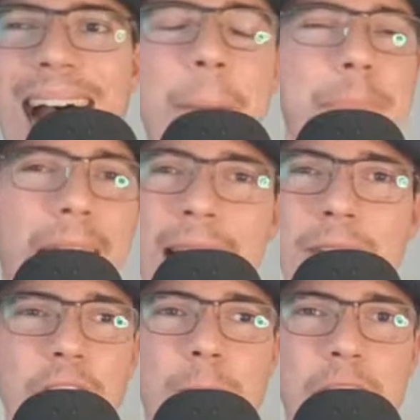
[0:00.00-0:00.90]
I'm
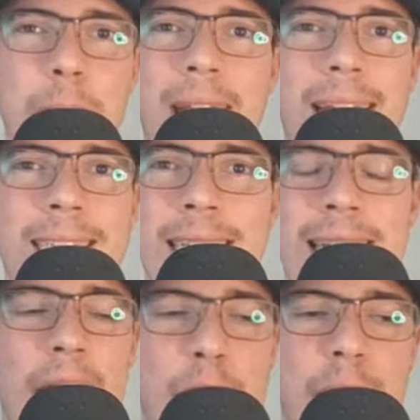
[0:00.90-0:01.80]
not so much panic
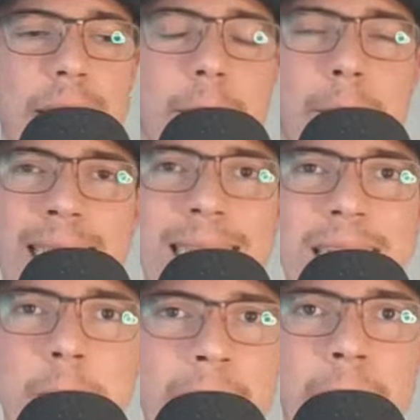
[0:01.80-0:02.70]
city. I think that the Mets
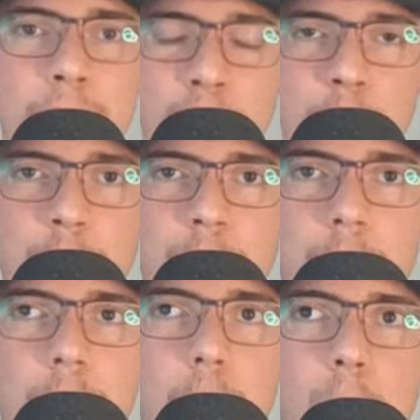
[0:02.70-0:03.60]
need to make a move,
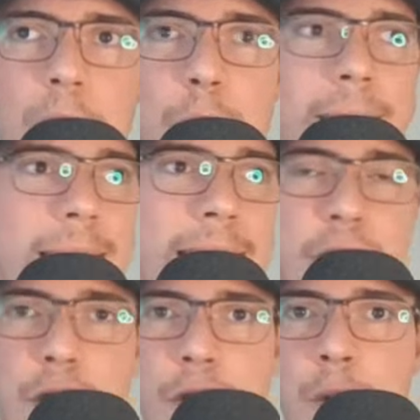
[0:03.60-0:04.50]
whether it's
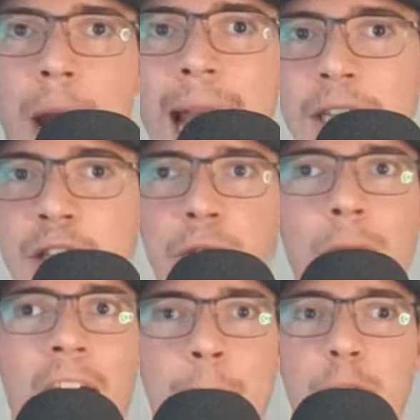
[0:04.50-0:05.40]
internal or
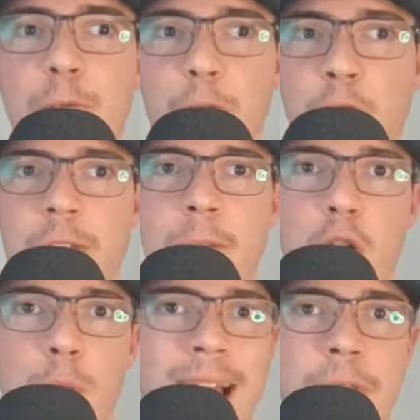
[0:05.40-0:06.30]
external. I'd prefer them
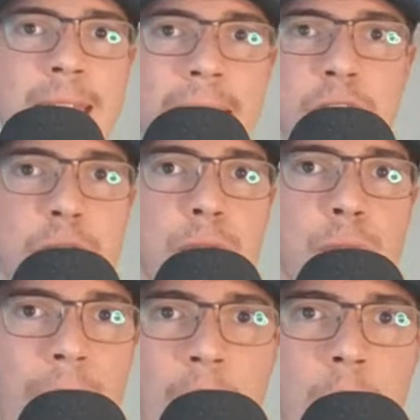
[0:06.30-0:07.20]
go down the
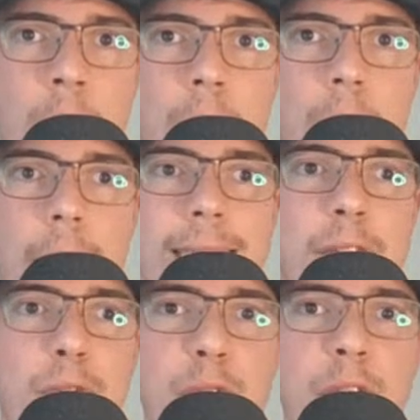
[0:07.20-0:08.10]
external route because
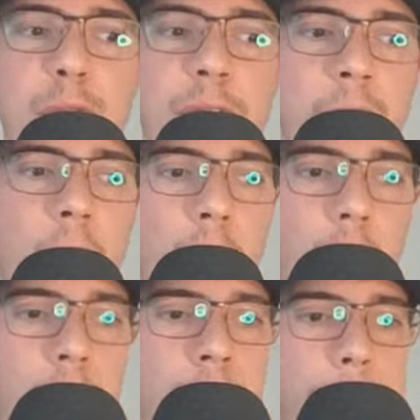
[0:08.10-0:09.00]
I think that
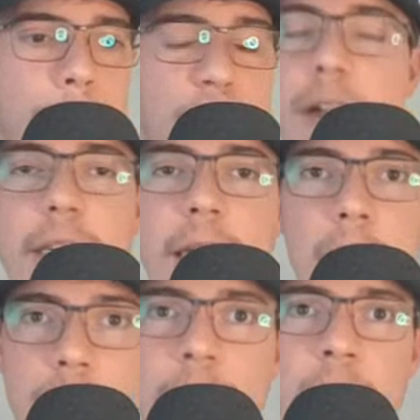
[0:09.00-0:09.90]
there's a
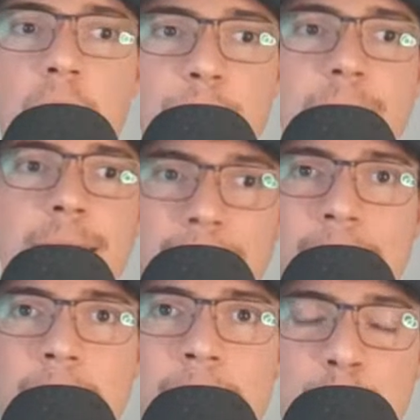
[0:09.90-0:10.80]
clear and obvious
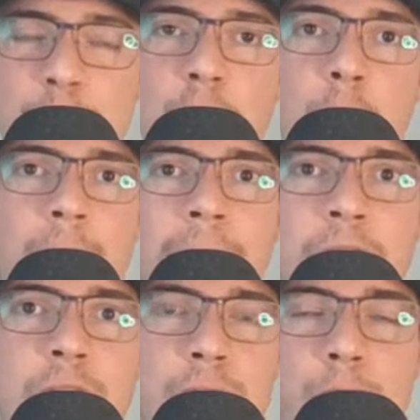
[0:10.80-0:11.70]
candidate if you go the
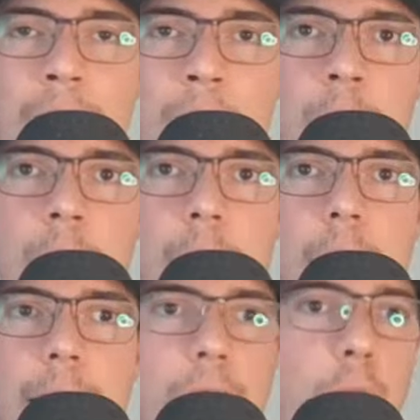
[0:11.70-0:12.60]
external route.
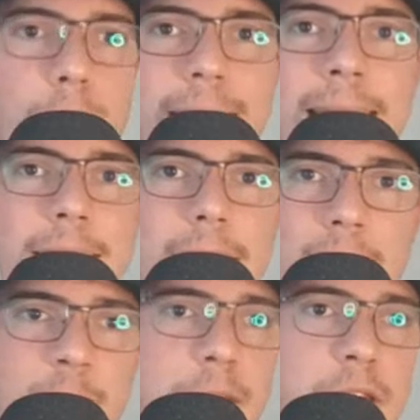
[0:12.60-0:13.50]
And Jose
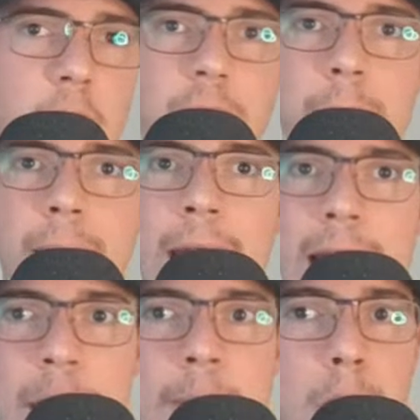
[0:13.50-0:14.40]
Quintana, I've been talking about
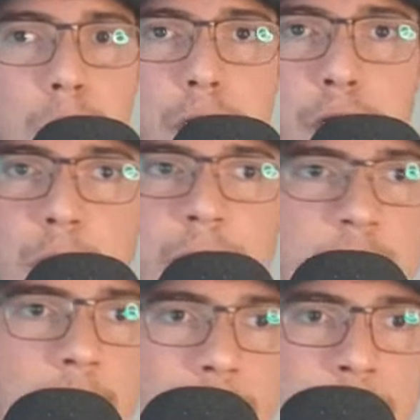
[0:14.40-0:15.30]
him a multitude of
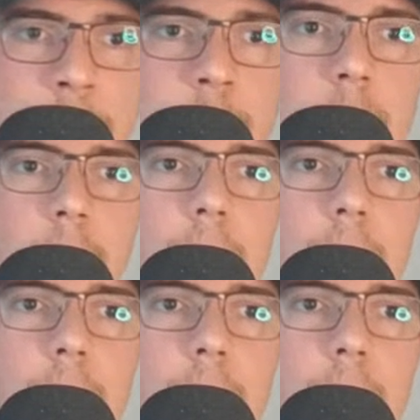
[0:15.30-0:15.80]
times,